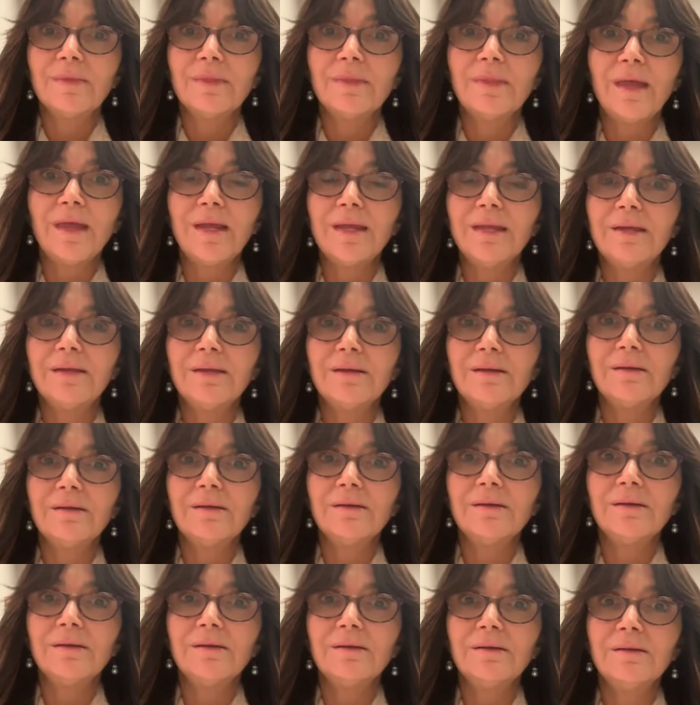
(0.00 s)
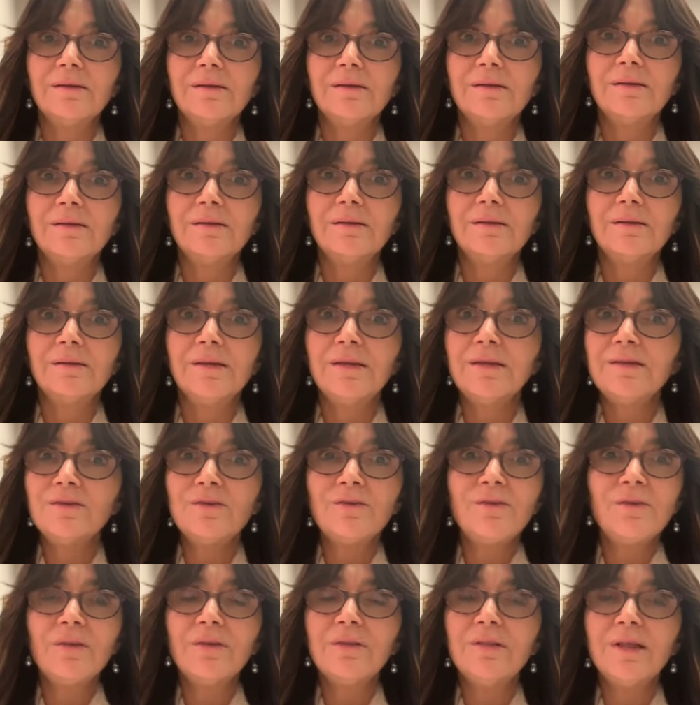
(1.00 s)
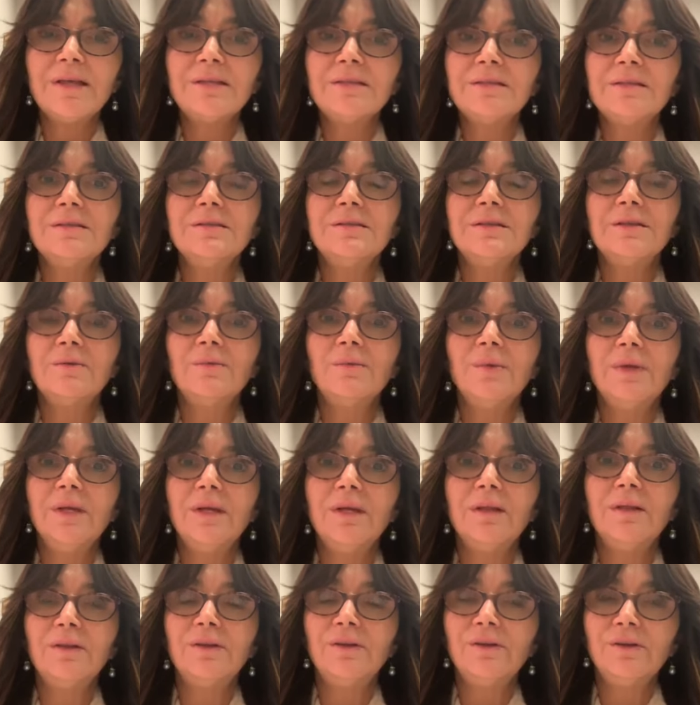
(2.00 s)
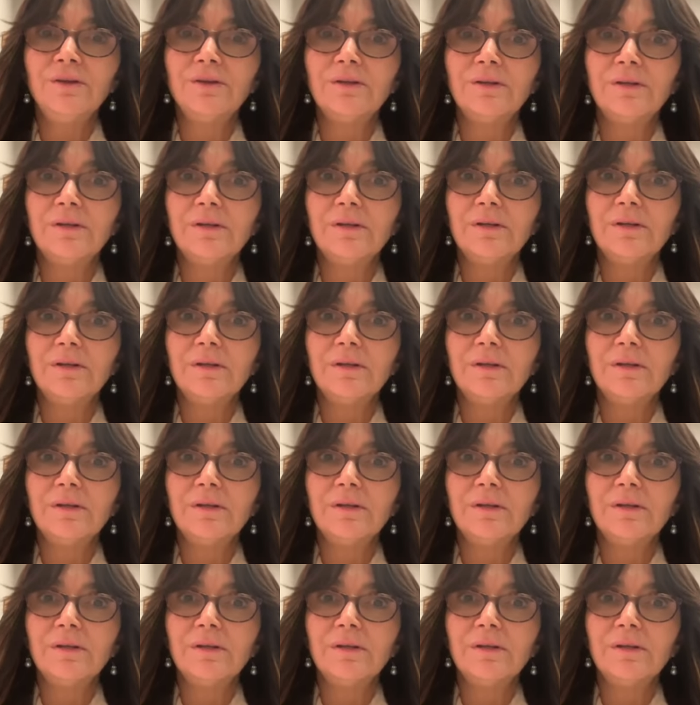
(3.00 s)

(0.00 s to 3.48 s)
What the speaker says: Like, these are the lessons that we can learn.